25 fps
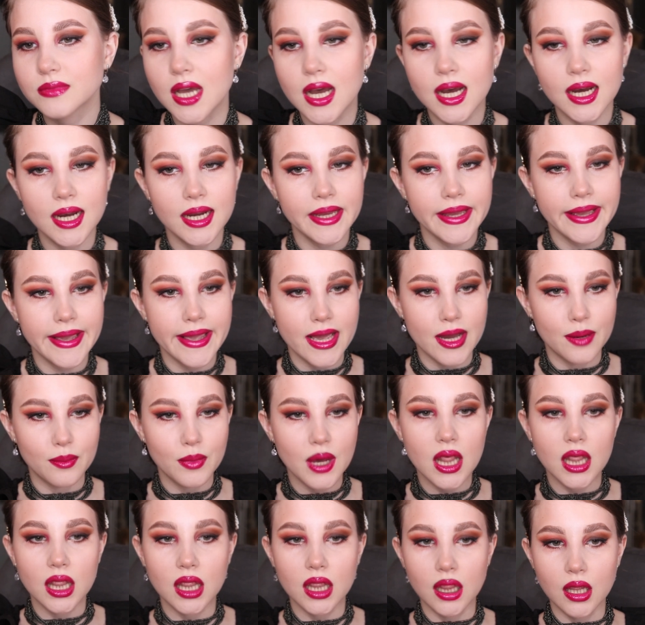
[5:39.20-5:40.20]
I
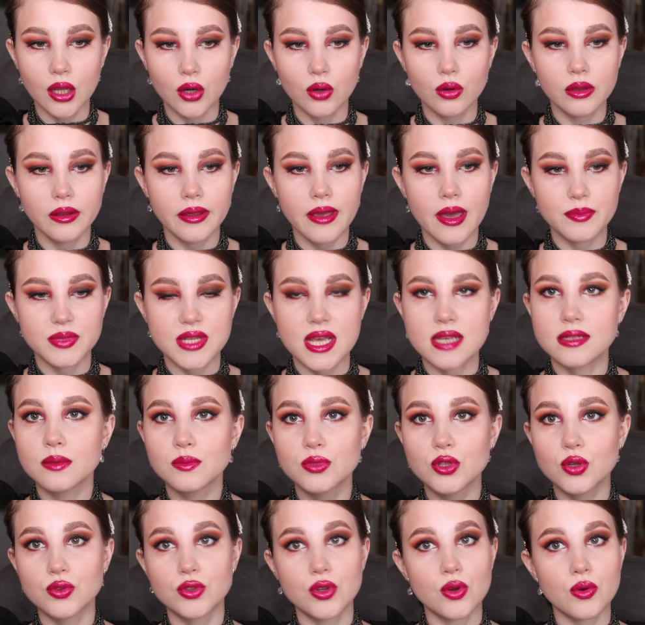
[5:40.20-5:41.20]
am literally obsessed. I'm
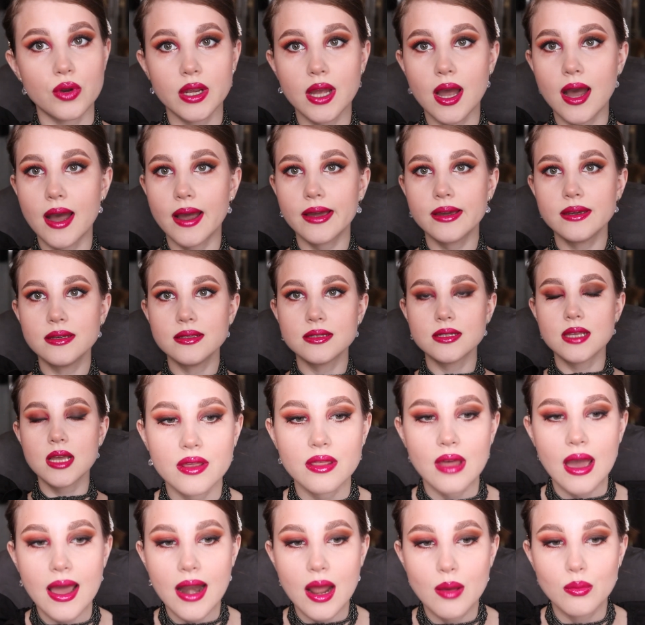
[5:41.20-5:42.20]
so sorry guys
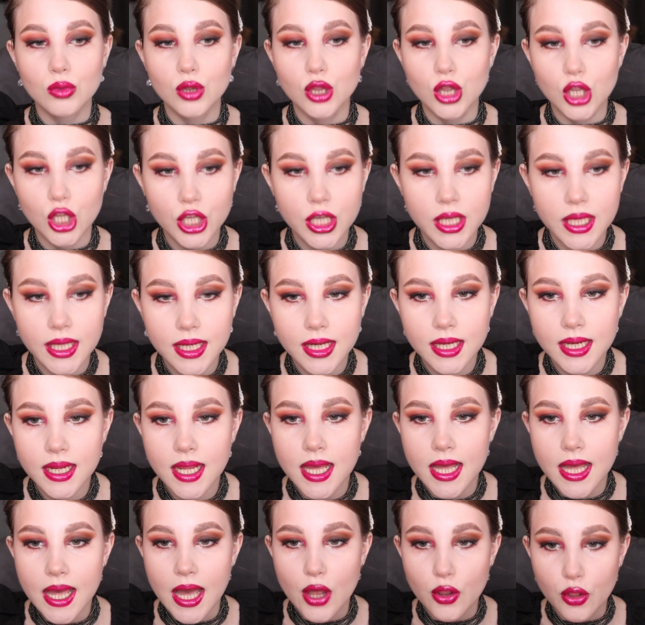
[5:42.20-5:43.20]
that I'm looking
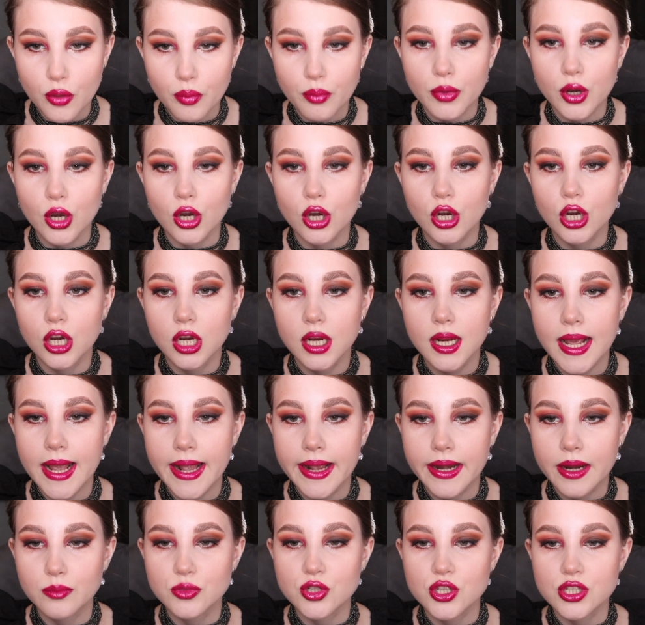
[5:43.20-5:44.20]
in the mirror
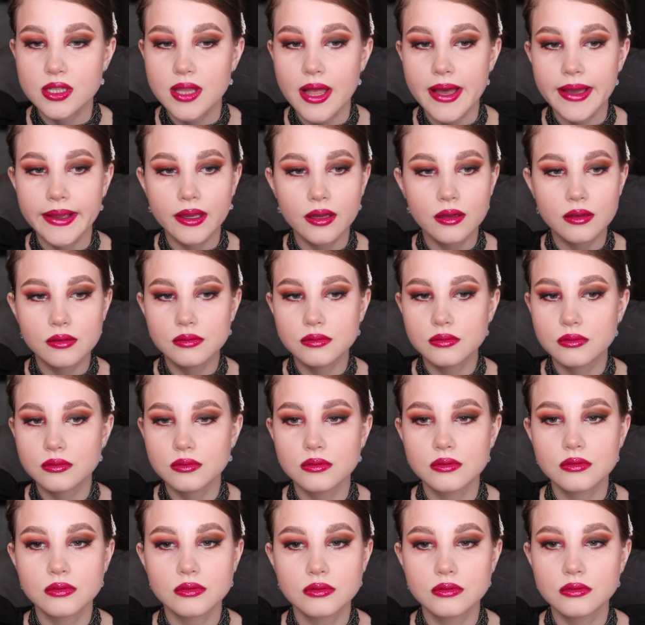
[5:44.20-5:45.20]
and I'm just like
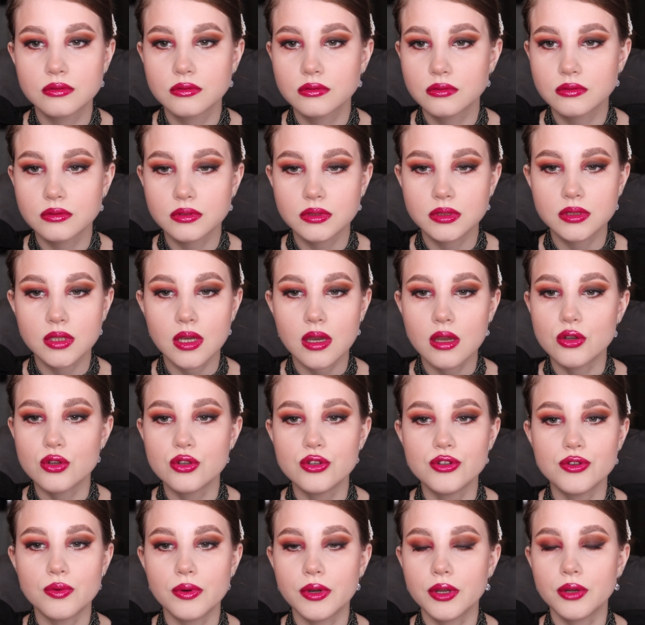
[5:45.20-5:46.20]

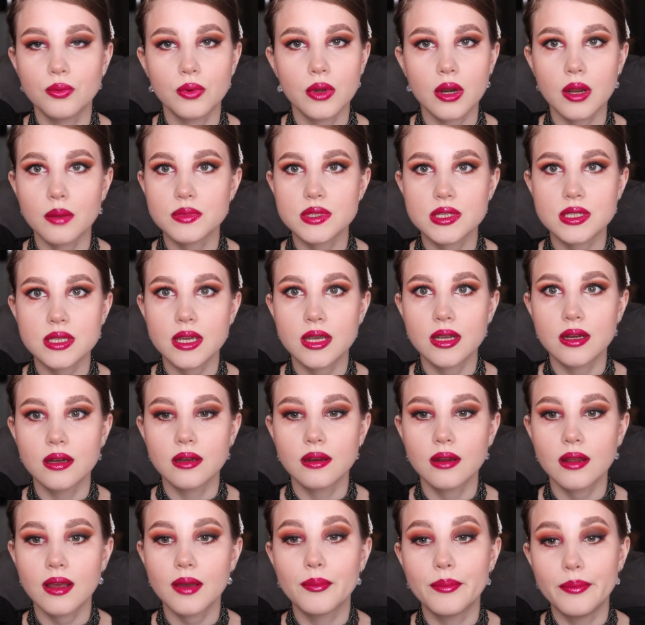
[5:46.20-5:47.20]
enjoying what I'm
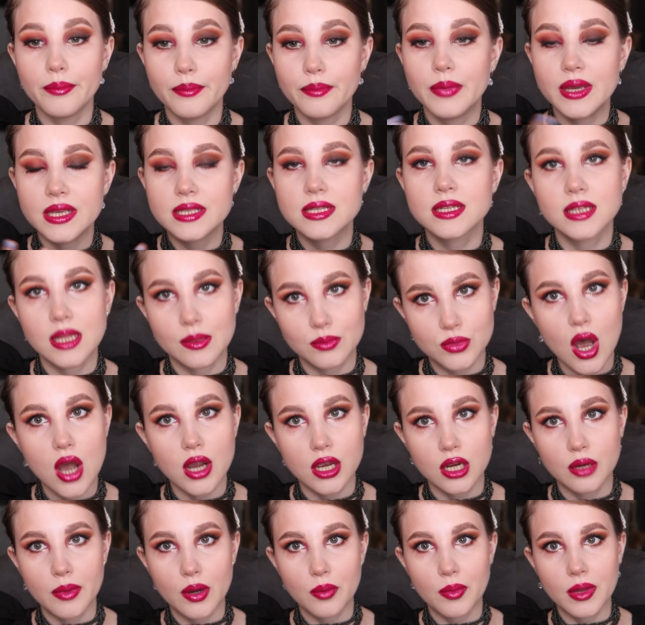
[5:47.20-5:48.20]
seeing. Basically I'm
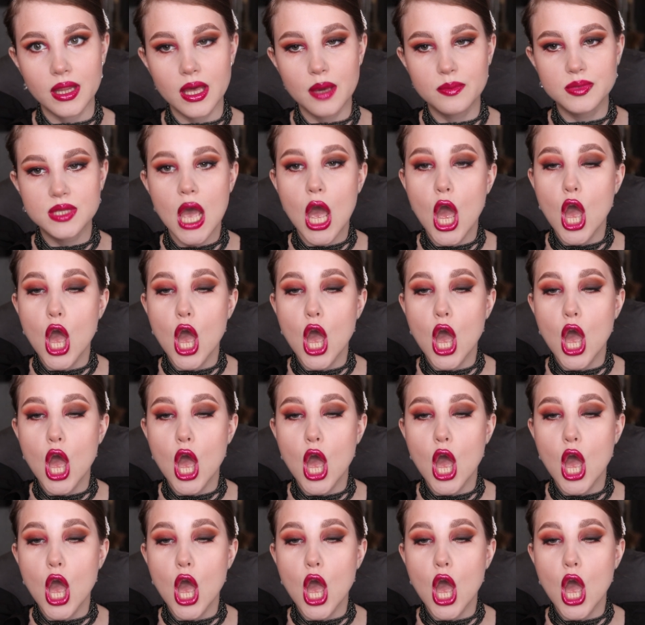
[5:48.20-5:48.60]
talking about my lips.